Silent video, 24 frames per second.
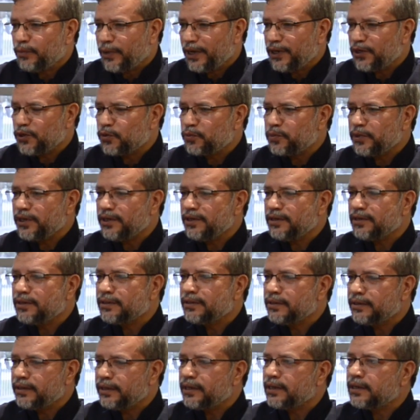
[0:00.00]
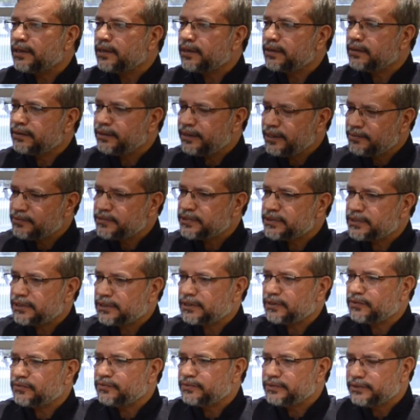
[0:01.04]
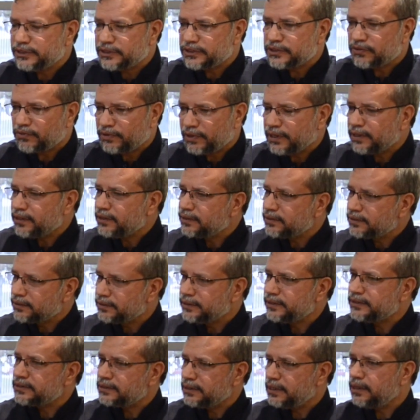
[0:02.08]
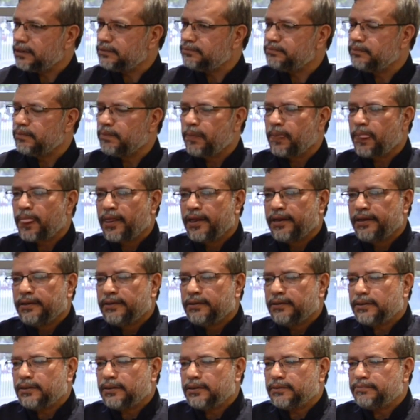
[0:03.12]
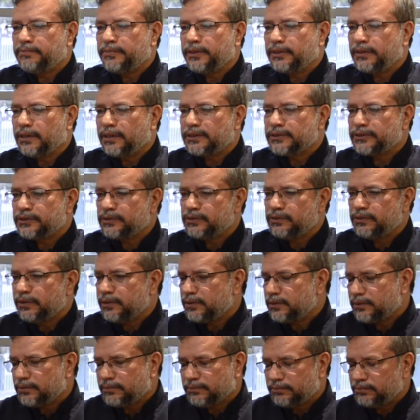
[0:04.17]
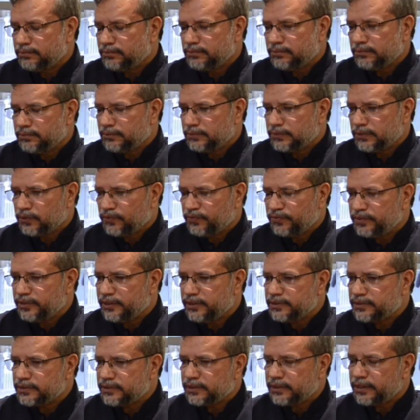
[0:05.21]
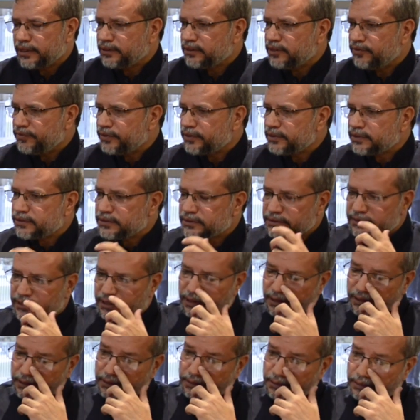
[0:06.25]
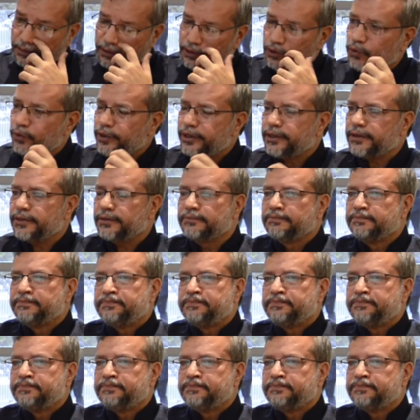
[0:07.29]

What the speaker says: my opinion, they are themselves destroying Islam because of these activities they are doing.